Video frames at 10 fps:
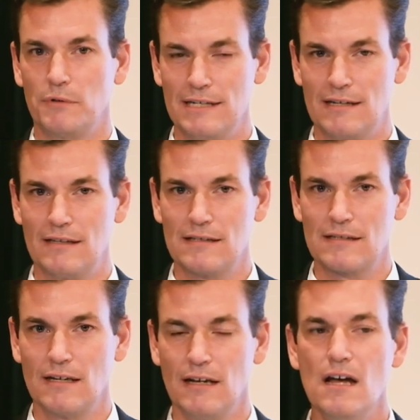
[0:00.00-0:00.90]

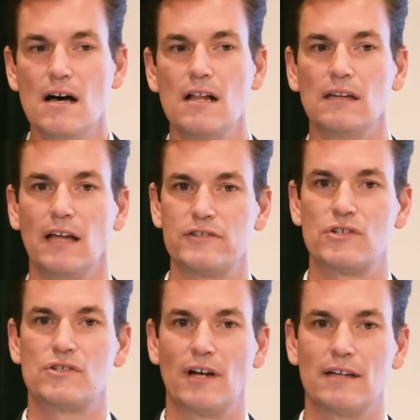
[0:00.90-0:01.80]
reasons.
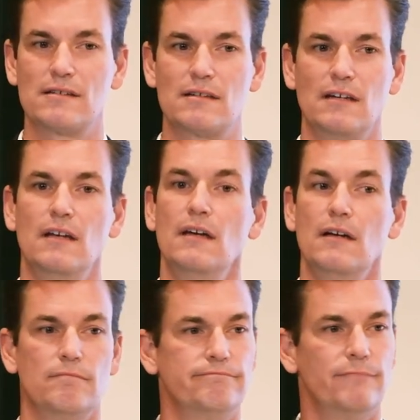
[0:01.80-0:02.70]
Let's just
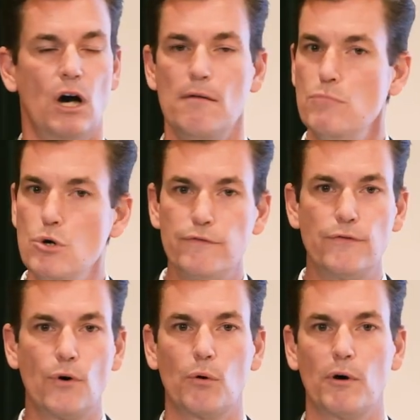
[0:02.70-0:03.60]
move
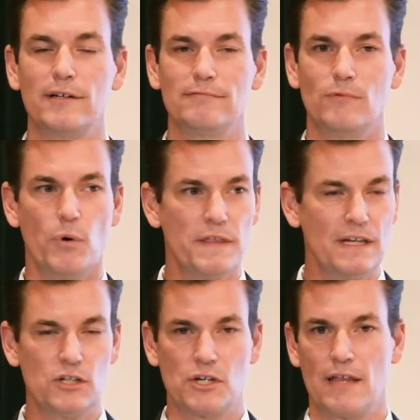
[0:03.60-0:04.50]
forward with
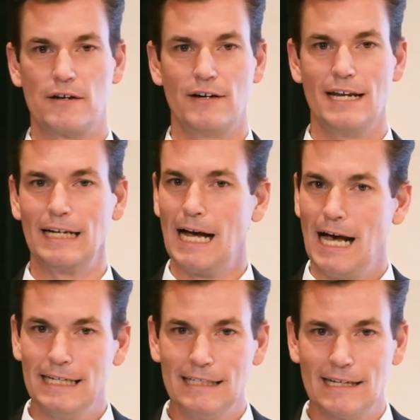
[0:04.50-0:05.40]
each other in
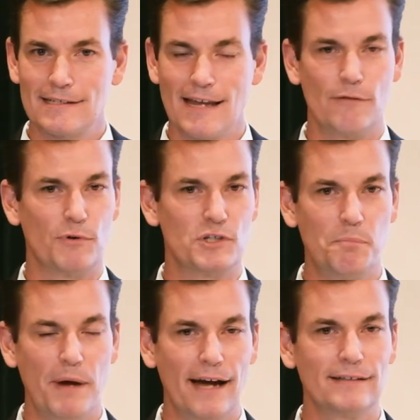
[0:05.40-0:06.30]
kindness and
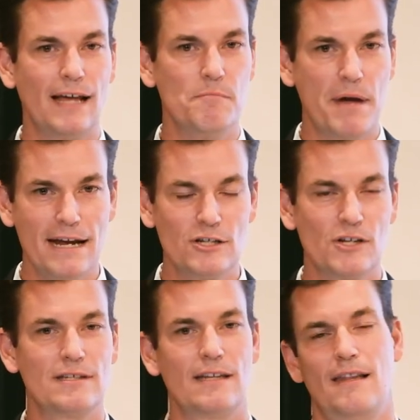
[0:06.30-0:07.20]
respect and
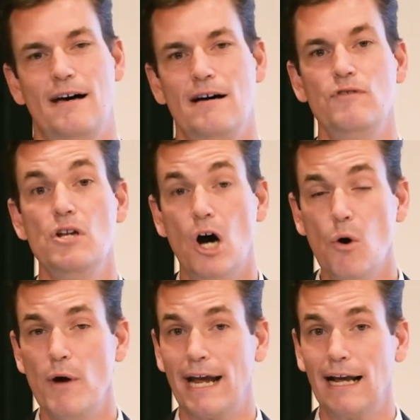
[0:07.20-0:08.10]
patience and love,
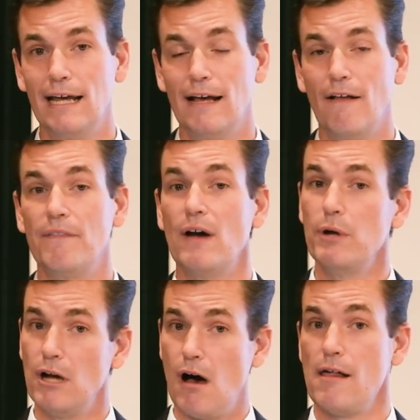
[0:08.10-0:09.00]
knowing that
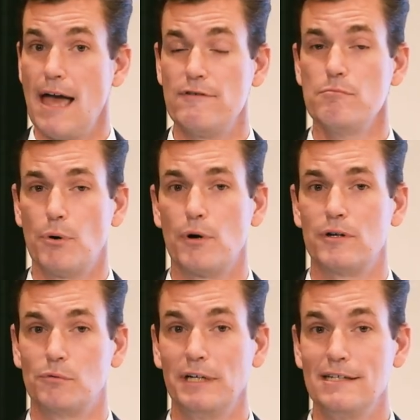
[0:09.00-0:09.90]
we all have
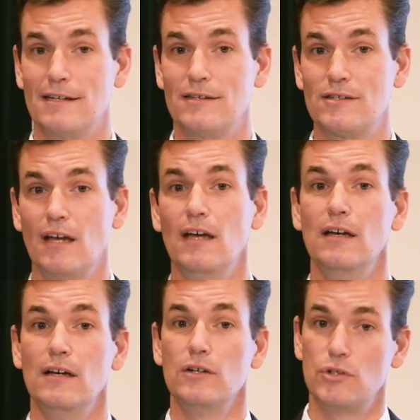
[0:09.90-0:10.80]
important reasons
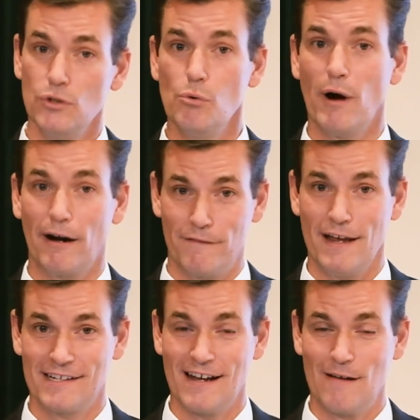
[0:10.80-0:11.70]
to wear
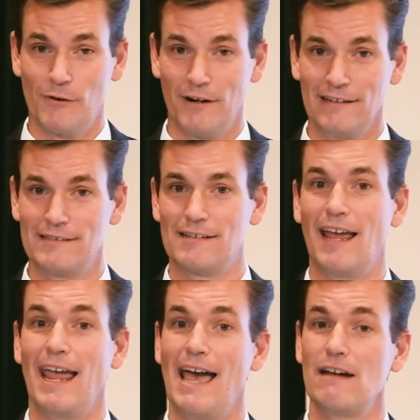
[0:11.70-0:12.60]
face coverings
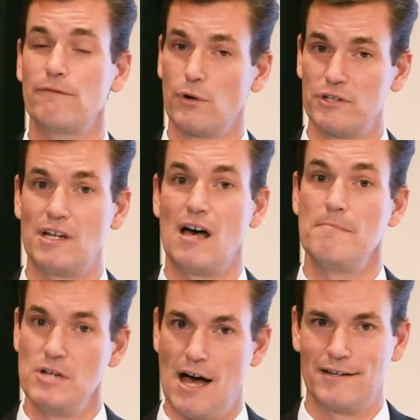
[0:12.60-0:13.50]
and for
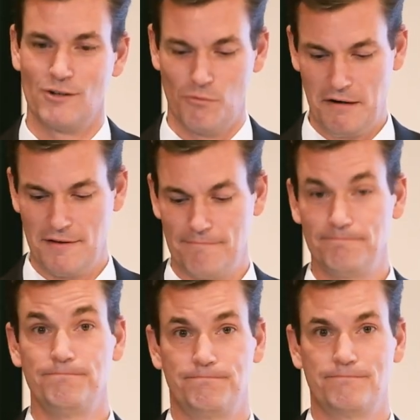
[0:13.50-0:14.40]
some not to wear them.
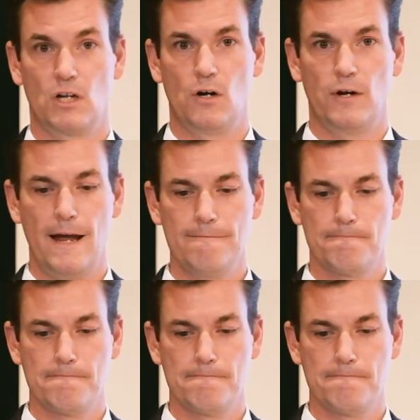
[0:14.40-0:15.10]
Okay?